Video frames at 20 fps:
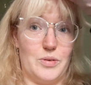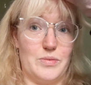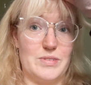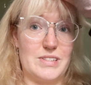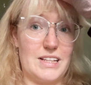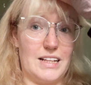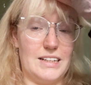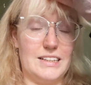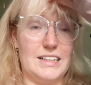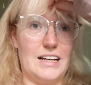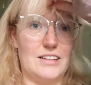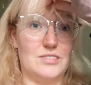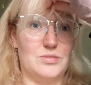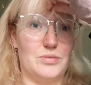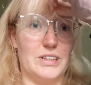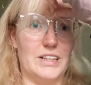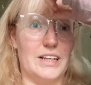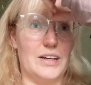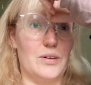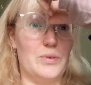was that last
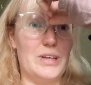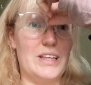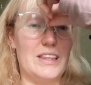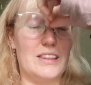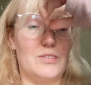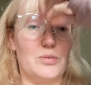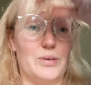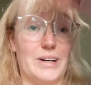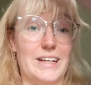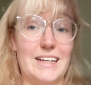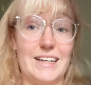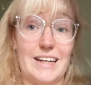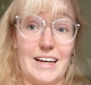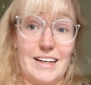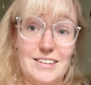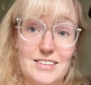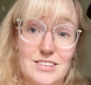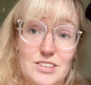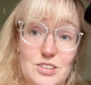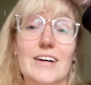one? Like week
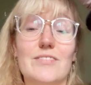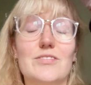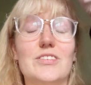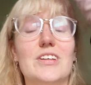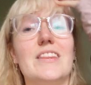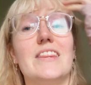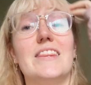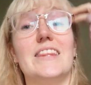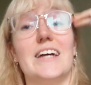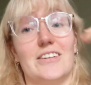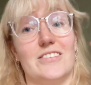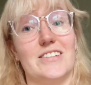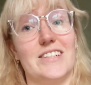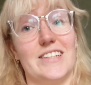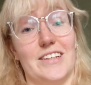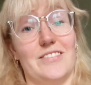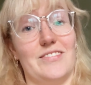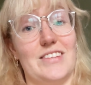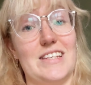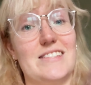29? So I've done
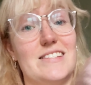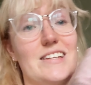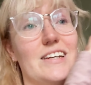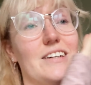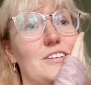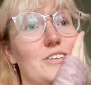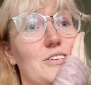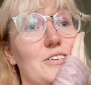30 of these now,